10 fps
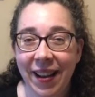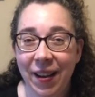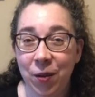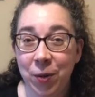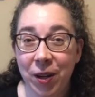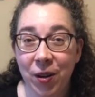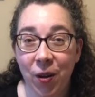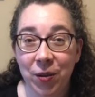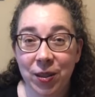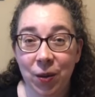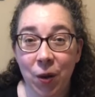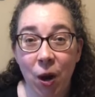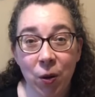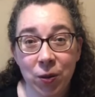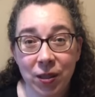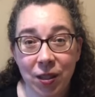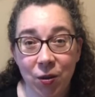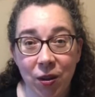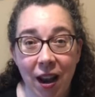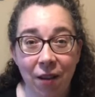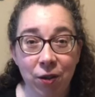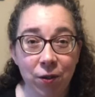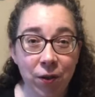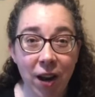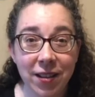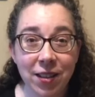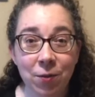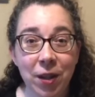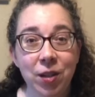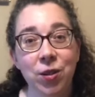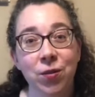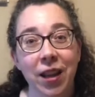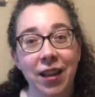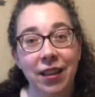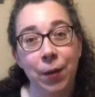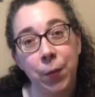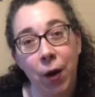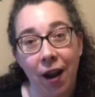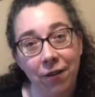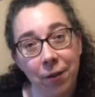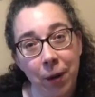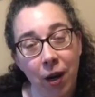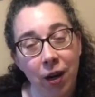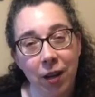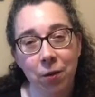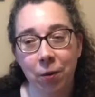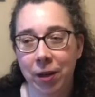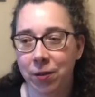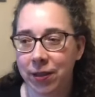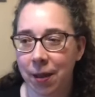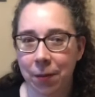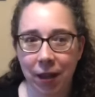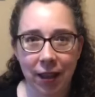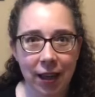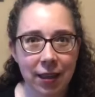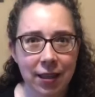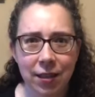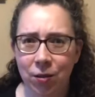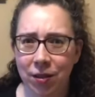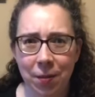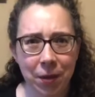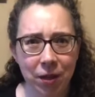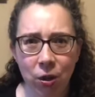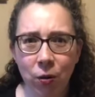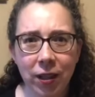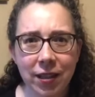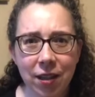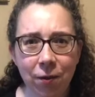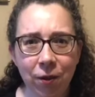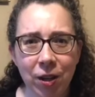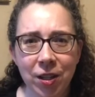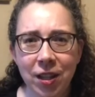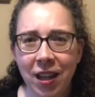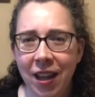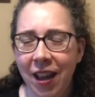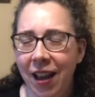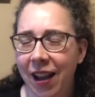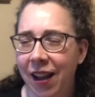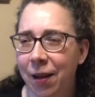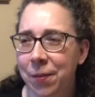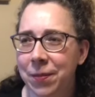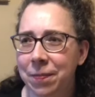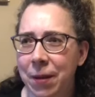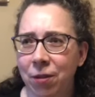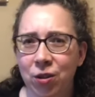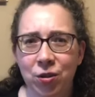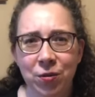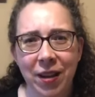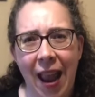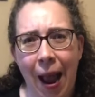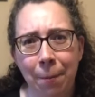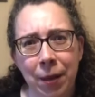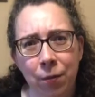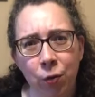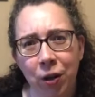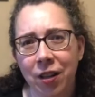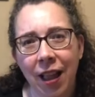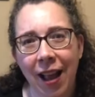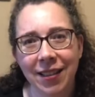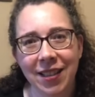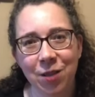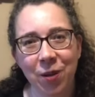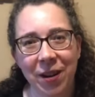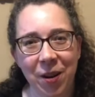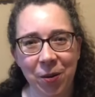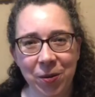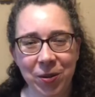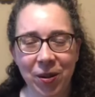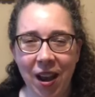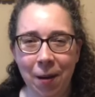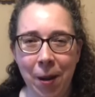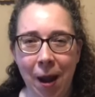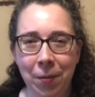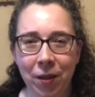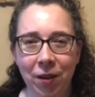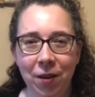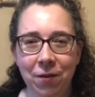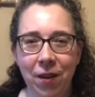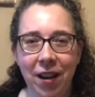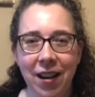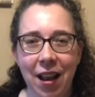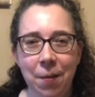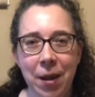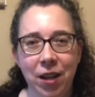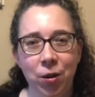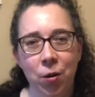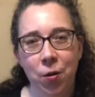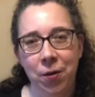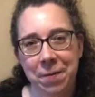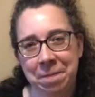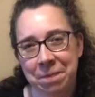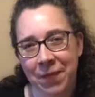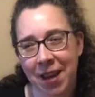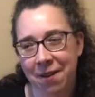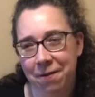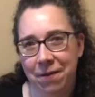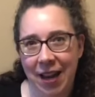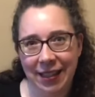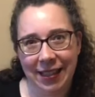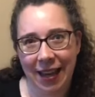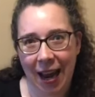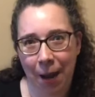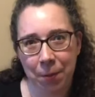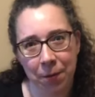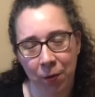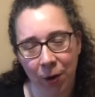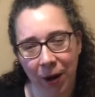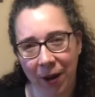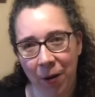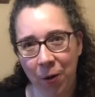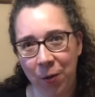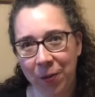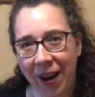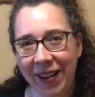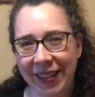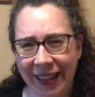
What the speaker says: We could also host. You could have your friends and we could do like a little private party where we do something like this or something totally different. People are doing Appy board classes right now. Those are kind of popular and fun. Kind of make your own fancy Appy board at home, right?